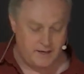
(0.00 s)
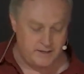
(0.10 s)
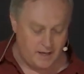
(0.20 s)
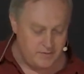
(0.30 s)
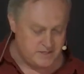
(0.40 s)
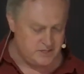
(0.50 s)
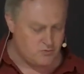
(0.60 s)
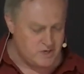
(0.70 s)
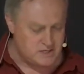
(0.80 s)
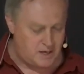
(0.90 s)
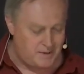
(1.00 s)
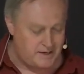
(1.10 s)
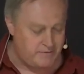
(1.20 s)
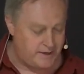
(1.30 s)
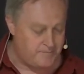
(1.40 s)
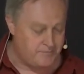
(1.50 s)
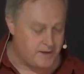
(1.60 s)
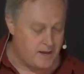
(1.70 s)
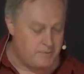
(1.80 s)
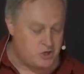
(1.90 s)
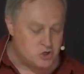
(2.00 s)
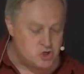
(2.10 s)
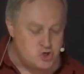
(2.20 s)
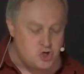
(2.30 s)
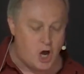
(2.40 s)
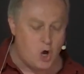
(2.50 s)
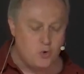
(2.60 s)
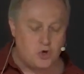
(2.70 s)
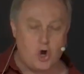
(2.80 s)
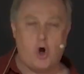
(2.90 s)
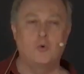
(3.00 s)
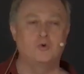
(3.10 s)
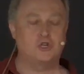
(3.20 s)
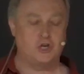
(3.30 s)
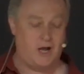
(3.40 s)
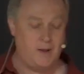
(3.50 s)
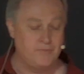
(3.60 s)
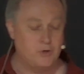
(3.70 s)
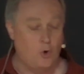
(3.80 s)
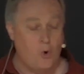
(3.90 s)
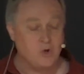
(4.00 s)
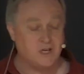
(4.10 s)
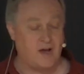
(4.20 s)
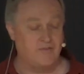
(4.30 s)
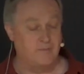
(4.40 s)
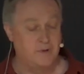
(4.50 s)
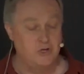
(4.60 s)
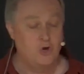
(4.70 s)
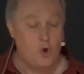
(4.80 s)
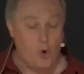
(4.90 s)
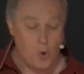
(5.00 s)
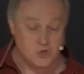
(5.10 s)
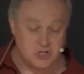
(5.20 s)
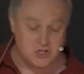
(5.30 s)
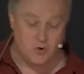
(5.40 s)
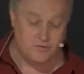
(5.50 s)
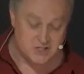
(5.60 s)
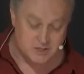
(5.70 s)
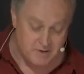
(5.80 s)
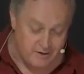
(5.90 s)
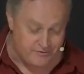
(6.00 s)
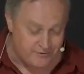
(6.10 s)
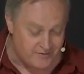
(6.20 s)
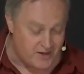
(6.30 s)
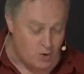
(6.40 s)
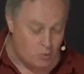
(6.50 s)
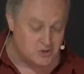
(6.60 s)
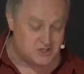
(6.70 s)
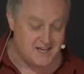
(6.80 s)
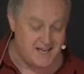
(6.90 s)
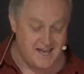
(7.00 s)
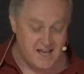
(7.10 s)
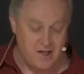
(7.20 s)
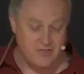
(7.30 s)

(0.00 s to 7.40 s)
And, and this is the reason I believe it, because no culture or government or silversmith wants to hear